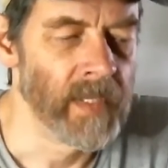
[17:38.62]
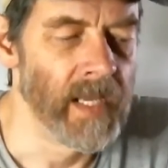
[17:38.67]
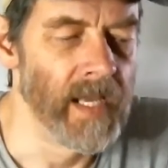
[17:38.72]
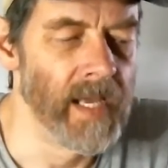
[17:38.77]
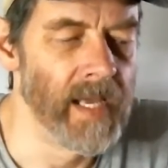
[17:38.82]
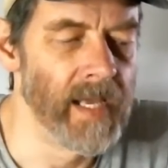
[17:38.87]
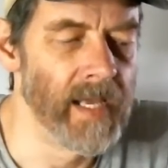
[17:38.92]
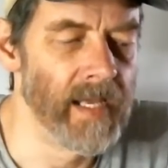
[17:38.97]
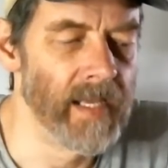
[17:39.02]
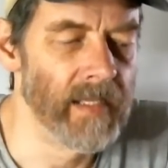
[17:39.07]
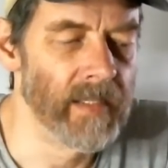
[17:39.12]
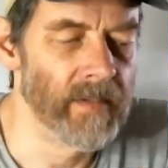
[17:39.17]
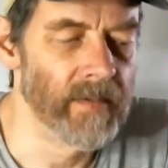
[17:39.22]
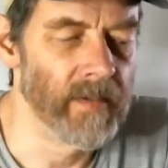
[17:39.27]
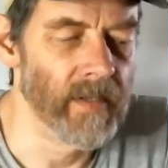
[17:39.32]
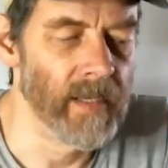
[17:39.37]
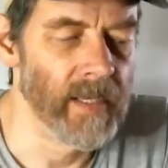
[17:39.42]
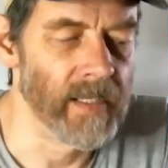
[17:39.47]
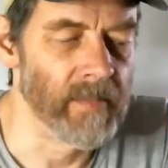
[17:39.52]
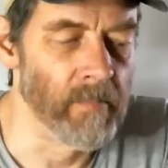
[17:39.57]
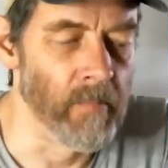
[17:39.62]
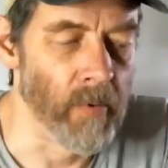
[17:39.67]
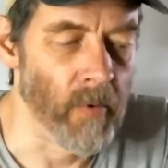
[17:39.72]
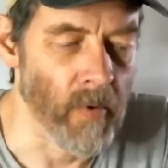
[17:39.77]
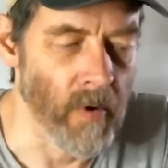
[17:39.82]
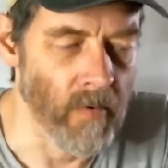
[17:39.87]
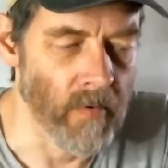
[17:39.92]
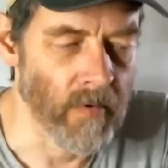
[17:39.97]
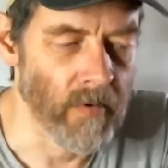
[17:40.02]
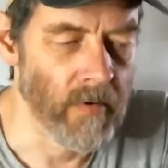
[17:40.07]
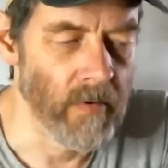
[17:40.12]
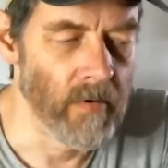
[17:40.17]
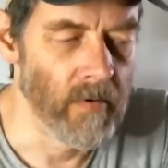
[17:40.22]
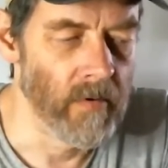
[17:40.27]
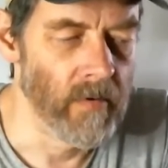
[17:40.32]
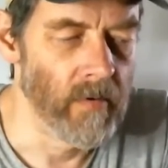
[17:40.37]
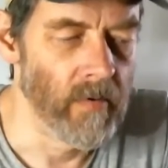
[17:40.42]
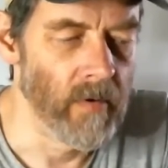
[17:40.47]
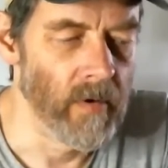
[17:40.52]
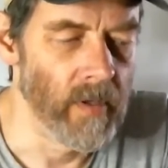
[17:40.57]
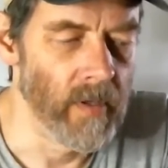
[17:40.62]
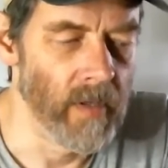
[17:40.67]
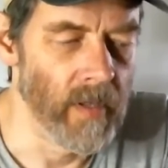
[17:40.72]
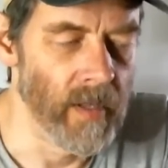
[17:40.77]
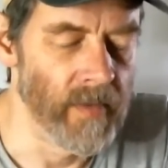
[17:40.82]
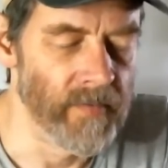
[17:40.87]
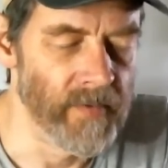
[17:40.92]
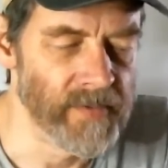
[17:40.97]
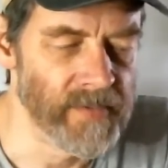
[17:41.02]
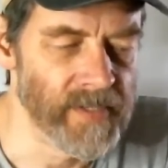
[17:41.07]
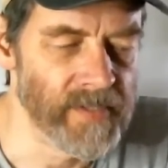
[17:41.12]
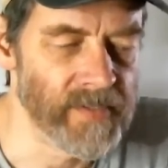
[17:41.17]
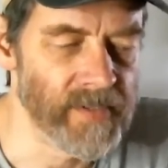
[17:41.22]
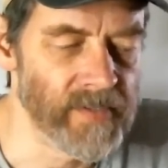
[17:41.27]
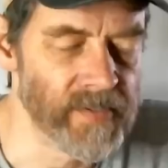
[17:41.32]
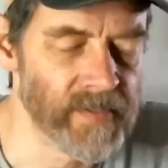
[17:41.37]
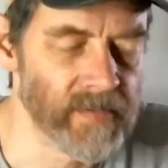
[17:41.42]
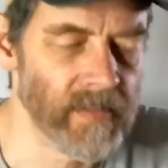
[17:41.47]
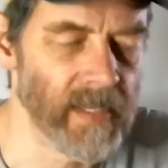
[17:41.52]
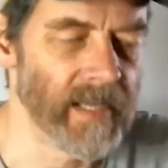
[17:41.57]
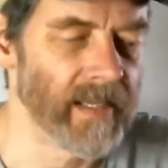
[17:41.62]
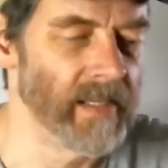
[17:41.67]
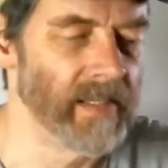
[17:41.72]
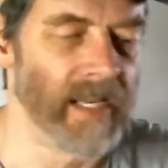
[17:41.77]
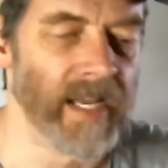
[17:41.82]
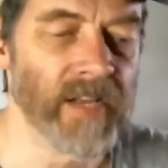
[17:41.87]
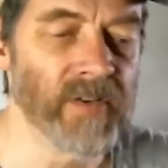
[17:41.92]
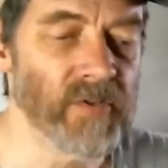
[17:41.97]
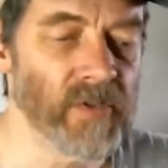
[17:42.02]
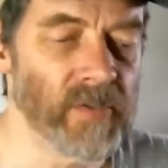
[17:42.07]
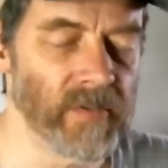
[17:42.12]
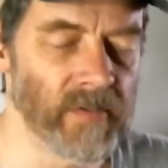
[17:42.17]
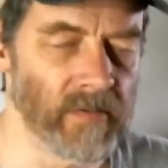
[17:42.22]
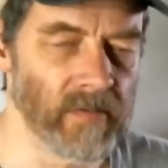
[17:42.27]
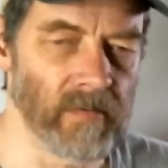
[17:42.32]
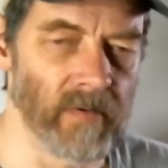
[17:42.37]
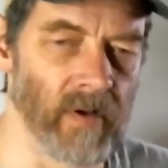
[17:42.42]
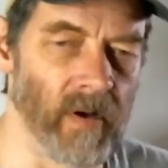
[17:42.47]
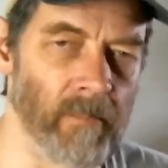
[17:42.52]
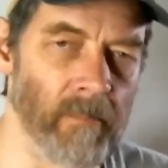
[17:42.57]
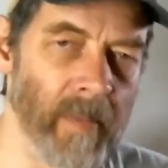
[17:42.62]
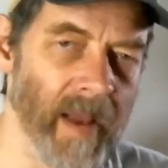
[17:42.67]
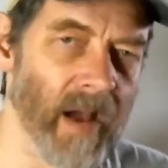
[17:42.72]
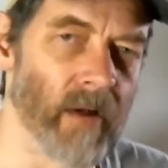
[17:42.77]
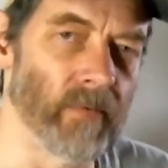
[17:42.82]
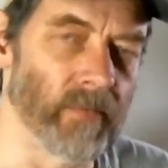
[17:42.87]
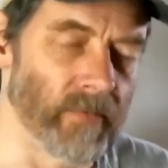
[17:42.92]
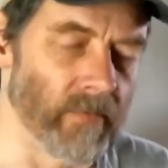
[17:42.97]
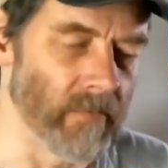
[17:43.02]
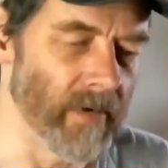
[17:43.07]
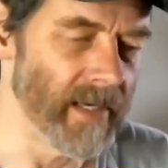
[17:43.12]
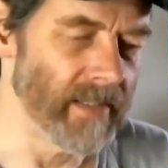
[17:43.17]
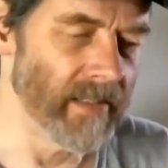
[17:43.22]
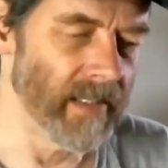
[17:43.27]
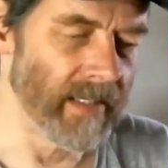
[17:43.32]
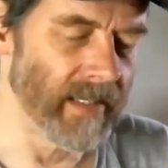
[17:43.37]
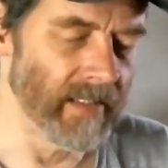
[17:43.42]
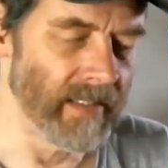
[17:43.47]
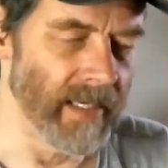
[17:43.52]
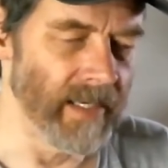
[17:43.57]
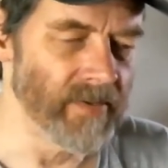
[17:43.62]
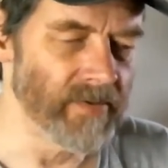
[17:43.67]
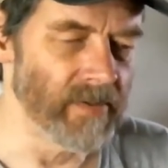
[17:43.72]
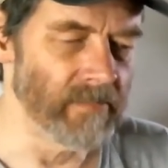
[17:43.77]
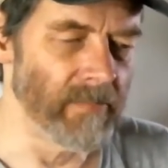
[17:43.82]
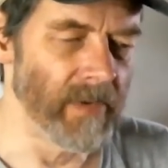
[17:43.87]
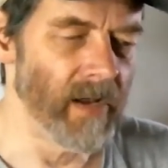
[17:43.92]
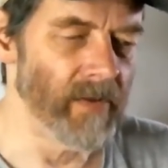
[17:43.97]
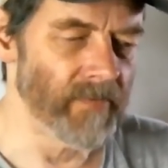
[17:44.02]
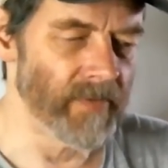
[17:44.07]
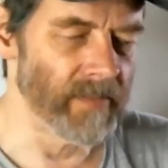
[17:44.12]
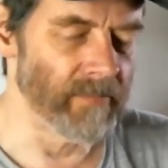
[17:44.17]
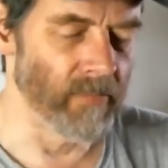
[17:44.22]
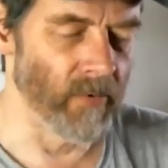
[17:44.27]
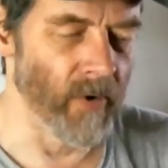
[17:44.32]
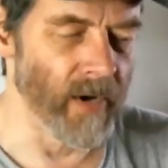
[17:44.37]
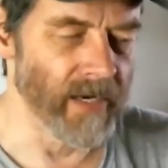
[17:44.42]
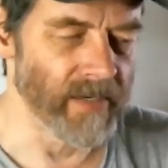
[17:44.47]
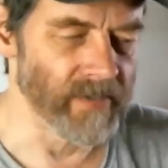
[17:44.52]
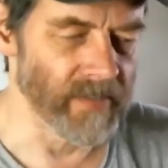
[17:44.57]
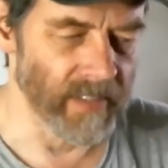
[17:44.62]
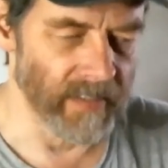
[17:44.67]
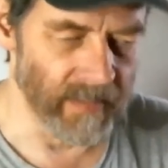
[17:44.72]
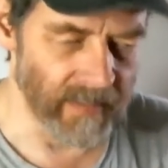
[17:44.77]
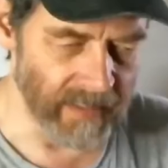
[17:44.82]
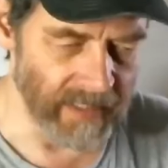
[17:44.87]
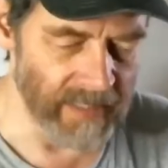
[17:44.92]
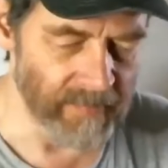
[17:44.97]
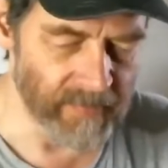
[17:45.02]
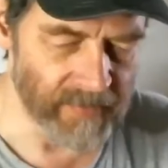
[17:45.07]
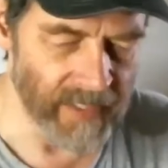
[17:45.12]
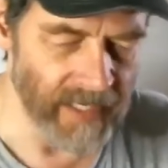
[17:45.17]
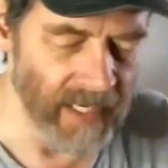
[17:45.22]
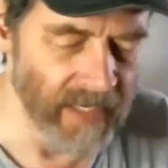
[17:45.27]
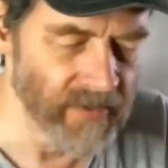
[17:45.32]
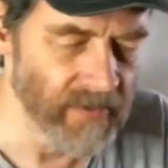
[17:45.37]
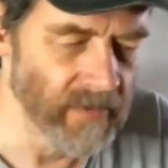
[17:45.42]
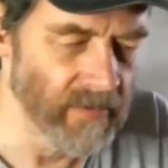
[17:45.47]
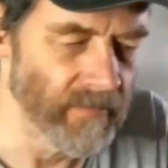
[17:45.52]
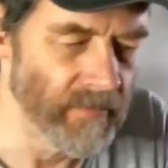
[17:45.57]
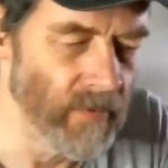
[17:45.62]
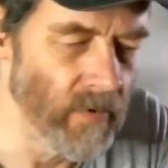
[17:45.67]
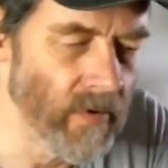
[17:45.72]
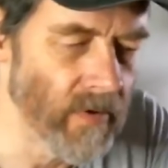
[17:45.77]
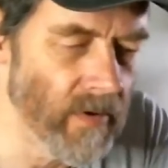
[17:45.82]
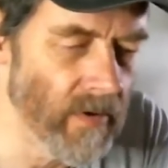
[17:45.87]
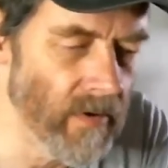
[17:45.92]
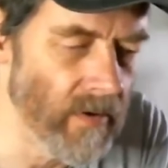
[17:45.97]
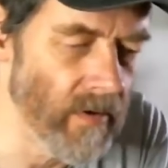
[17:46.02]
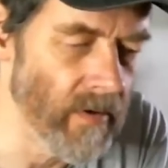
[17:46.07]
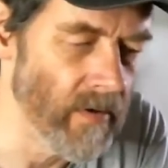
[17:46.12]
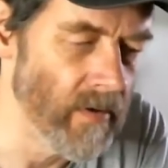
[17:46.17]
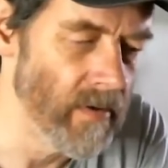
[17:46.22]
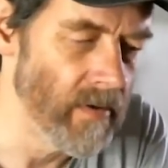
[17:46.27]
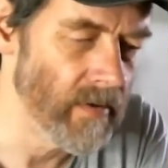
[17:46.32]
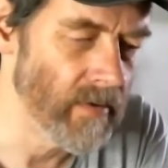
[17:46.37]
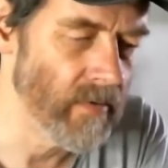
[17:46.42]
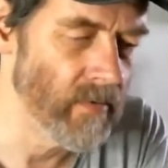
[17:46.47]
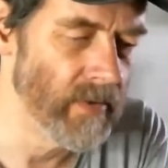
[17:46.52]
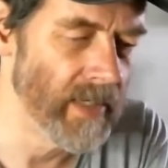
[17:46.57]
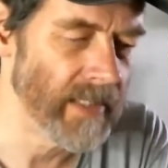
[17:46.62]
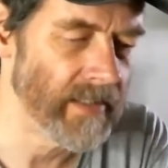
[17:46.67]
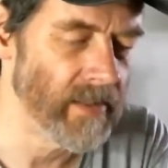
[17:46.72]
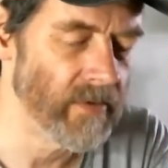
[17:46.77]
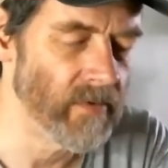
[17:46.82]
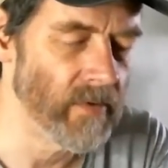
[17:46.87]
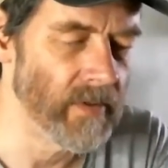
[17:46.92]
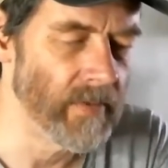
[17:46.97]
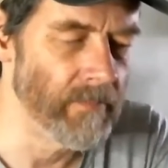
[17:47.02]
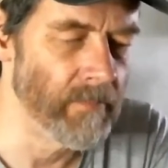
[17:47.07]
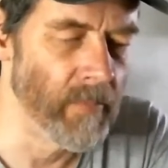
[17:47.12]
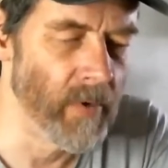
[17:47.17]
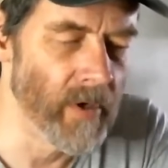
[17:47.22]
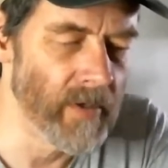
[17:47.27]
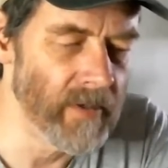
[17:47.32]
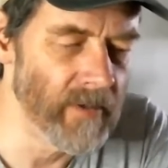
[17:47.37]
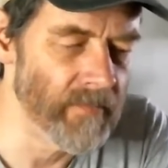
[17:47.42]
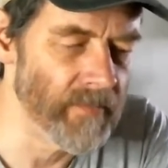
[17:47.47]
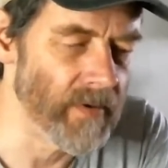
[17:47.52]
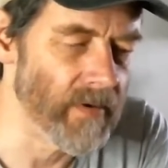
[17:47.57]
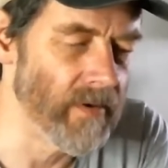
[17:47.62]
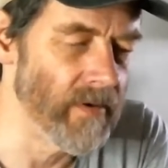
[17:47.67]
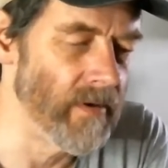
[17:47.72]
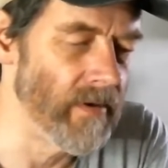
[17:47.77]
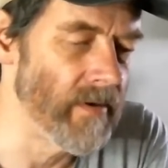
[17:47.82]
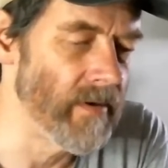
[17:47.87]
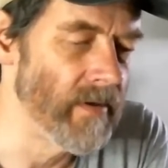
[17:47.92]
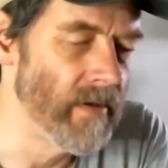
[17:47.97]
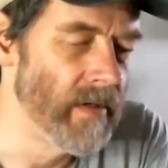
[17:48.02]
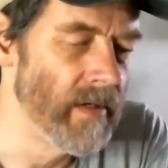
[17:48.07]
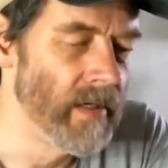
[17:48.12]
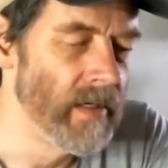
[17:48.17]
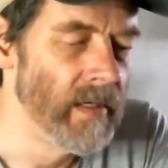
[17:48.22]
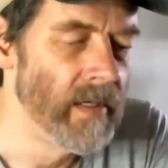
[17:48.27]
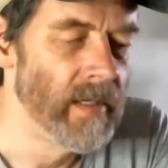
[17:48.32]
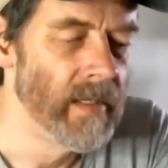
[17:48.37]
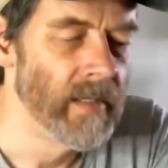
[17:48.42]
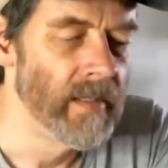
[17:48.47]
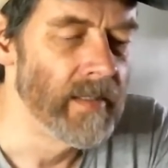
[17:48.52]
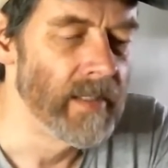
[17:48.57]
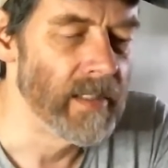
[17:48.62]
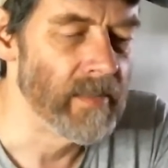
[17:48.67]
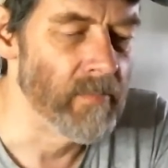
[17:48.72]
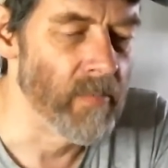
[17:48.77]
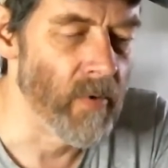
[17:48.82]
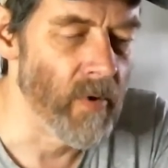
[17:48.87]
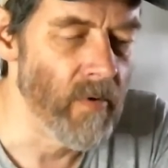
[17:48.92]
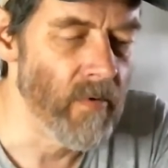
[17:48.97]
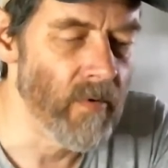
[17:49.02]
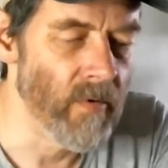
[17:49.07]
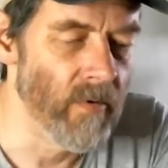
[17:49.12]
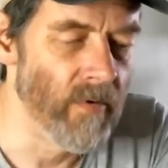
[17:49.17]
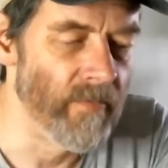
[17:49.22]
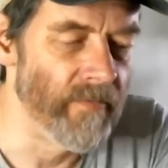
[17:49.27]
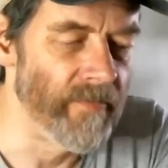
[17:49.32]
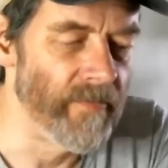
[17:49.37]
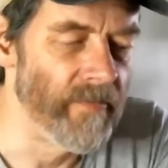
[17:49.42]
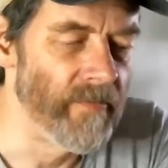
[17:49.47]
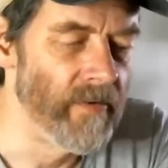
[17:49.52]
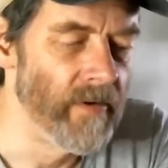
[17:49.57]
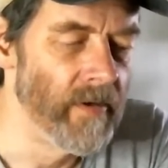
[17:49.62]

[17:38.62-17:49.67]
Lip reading: and it broke. And this is like an engine mount, right? Like an engine mount that breaks, that keeps the engine of your car connected to the body of the car. It broke off.